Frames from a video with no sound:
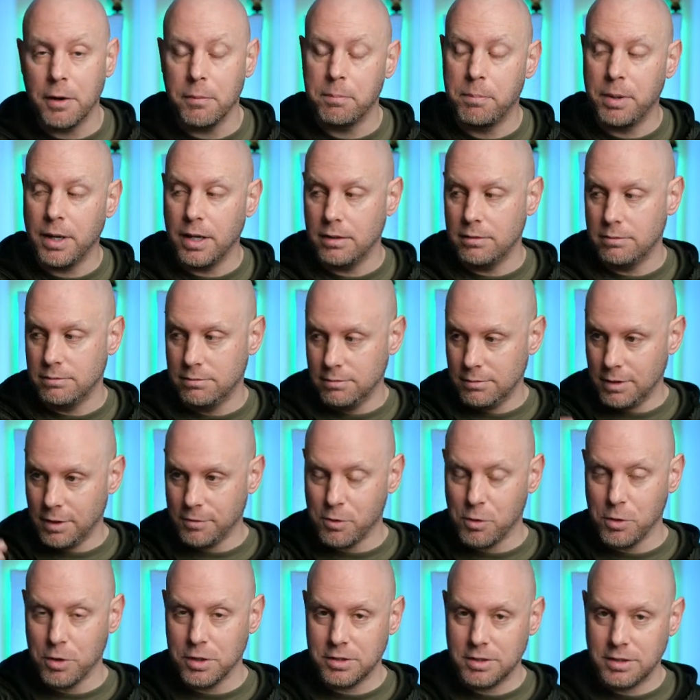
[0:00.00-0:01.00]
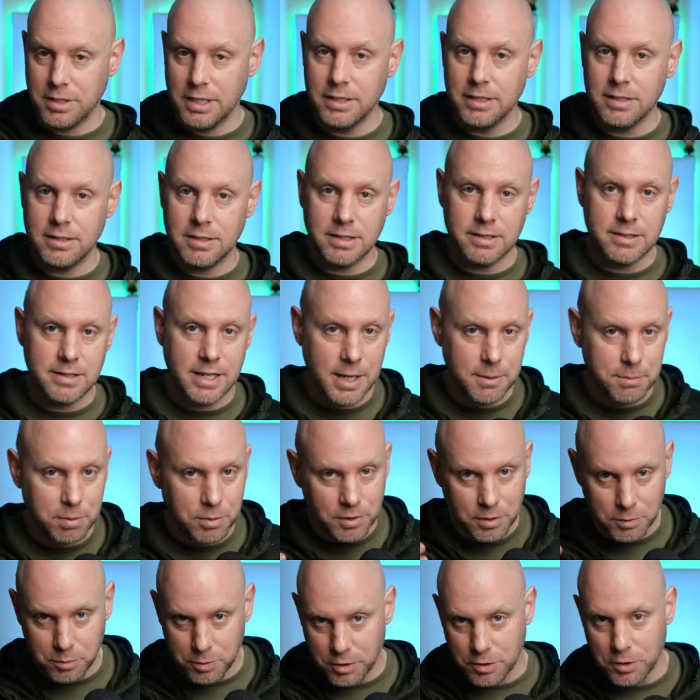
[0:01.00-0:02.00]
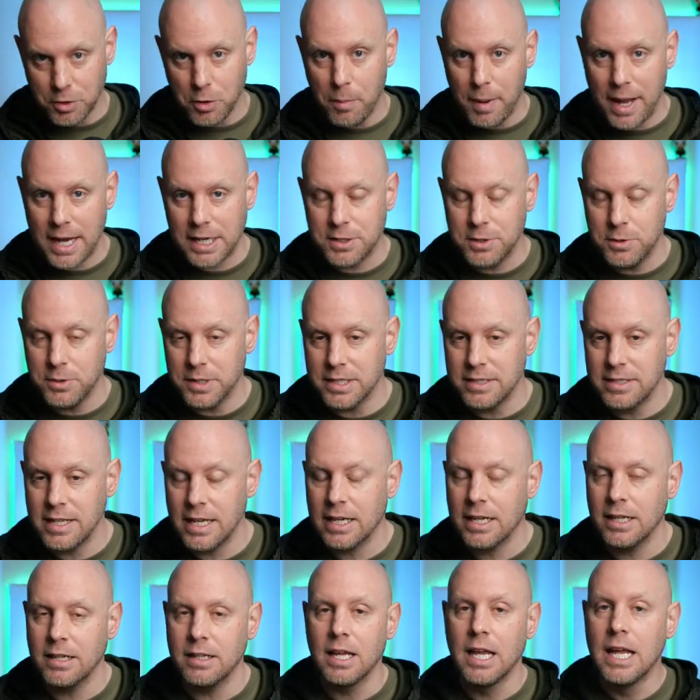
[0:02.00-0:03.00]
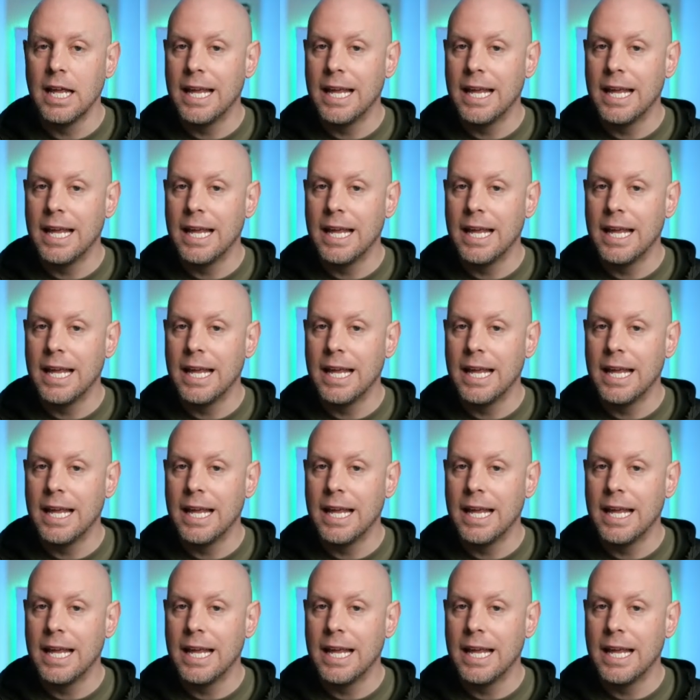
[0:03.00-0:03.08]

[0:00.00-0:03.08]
But of course, in this example that we'll go back to in a second,